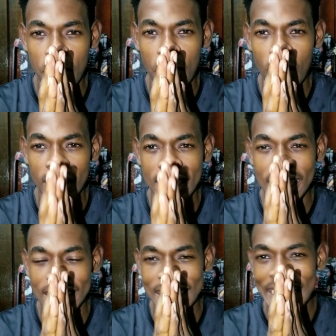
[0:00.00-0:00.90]
but
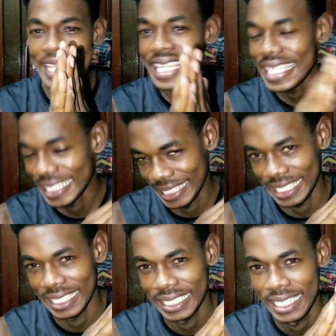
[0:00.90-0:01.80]
not
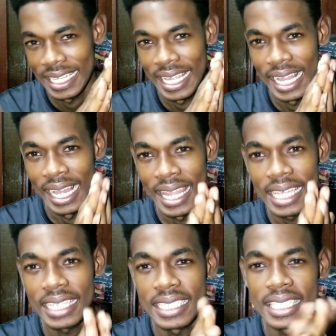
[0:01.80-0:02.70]
least,
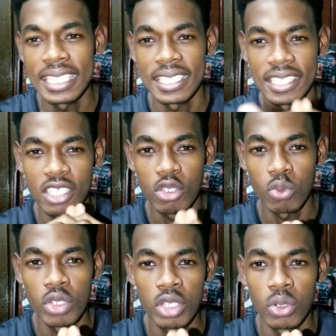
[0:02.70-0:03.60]
Legacy
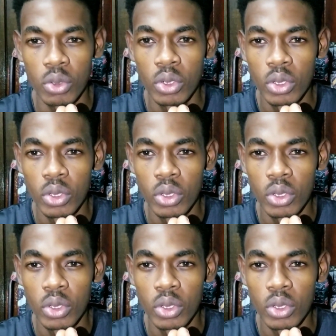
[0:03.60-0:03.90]
Studio.